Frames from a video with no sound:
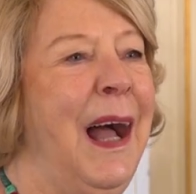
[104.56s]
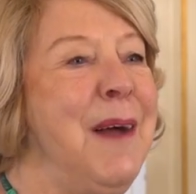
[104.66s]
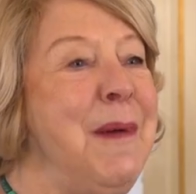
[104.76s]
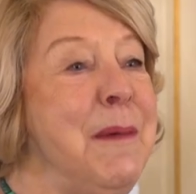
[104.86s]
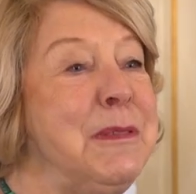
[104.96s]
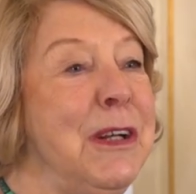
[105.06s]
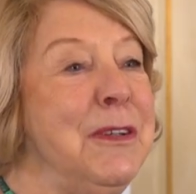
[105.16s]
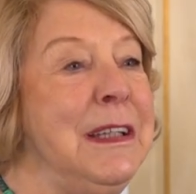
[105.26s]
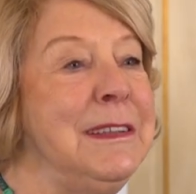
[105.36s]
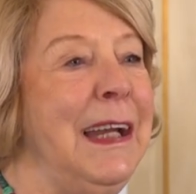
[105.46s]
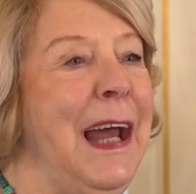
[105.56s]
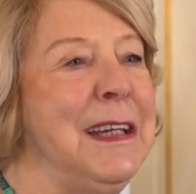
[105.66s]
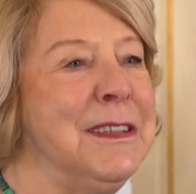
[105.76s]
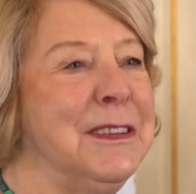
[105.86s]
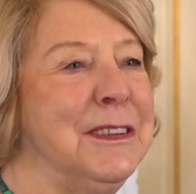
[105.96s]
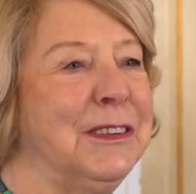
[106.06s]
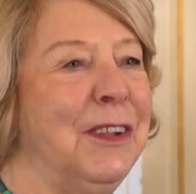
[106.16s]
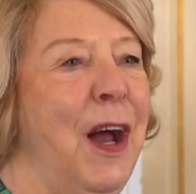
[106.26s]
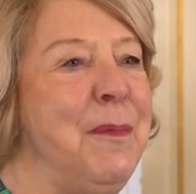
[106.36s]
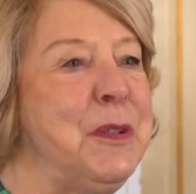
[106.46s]
I'm absolutely delighted that
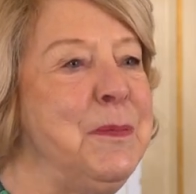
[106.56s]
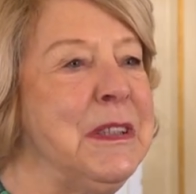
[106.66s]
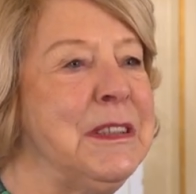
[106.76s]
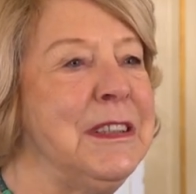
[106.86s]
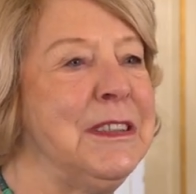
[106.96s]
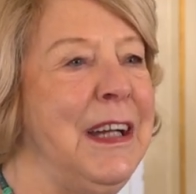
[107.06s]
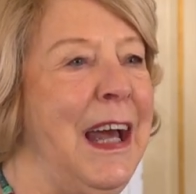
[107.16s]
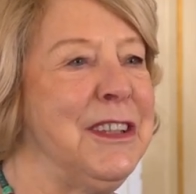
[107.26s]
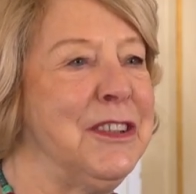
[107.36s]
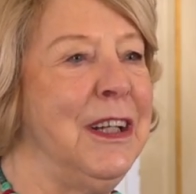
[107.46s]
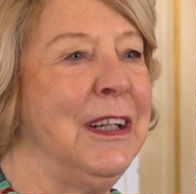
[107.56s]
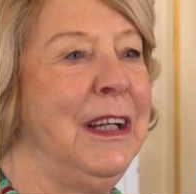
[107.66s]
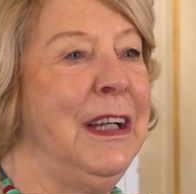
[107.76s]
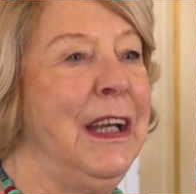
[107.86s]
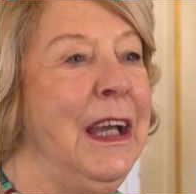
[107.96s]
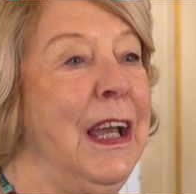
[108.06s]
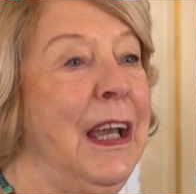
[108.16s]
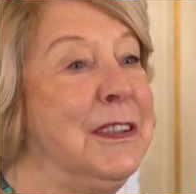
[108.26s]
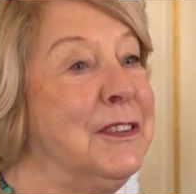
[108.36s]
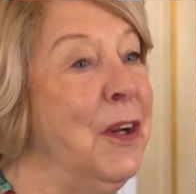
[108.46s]
Soroptimist International
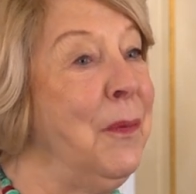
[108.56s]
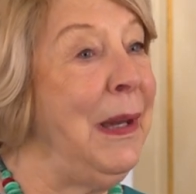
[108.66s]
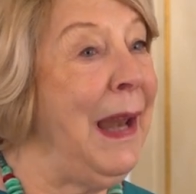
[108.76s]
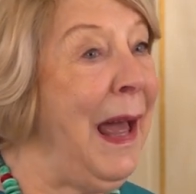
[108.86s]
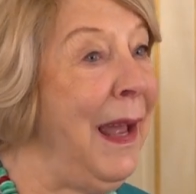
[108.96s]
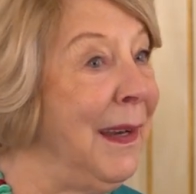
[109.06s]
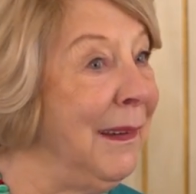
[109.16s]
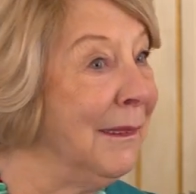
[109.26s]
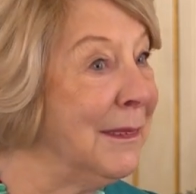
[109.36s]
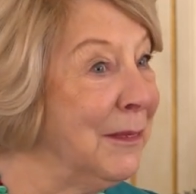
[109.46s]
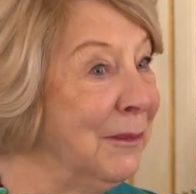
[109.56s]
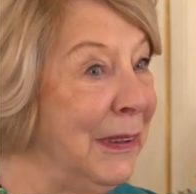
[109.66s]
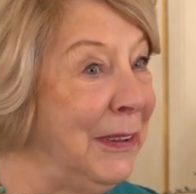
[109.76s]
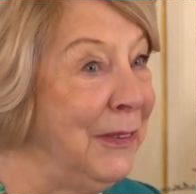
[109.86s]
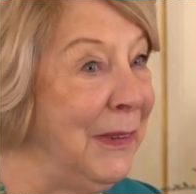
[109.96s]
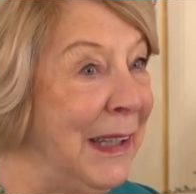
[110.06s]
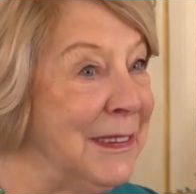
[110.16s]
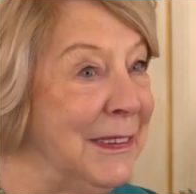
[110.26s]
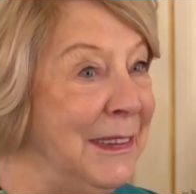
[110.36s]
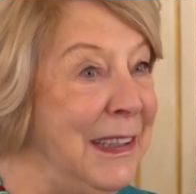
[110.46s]
is so aligned with the
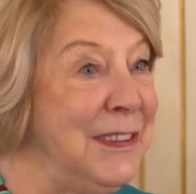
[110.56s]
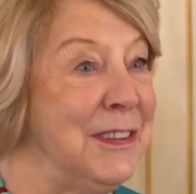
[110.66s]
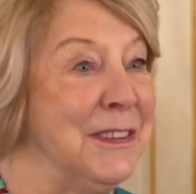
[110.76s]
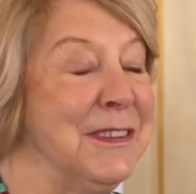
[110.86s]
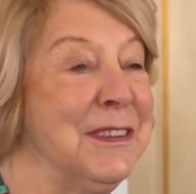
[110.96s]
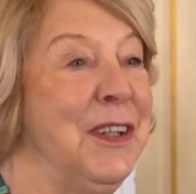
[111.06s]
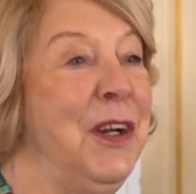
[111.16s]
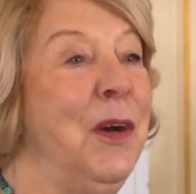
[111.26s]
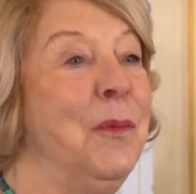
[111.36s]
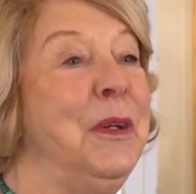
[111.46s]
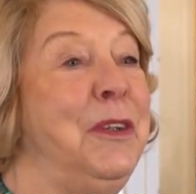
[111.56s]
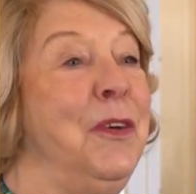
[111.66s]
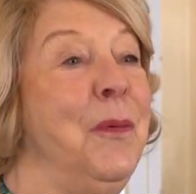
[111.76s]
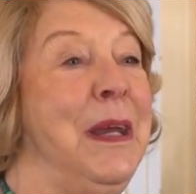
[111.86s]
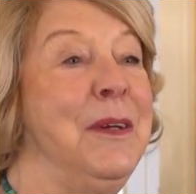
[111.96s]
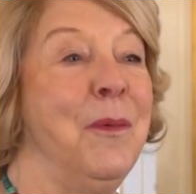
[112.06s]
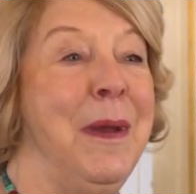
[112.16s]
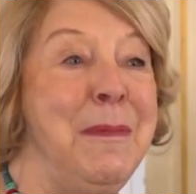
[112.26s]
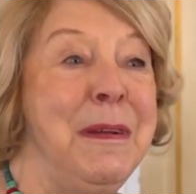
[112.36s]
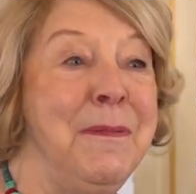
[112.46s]
United Nations, with UN
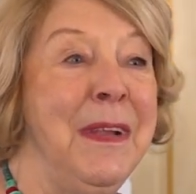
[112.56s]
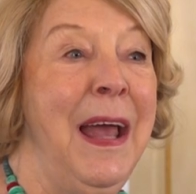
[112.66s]
Women,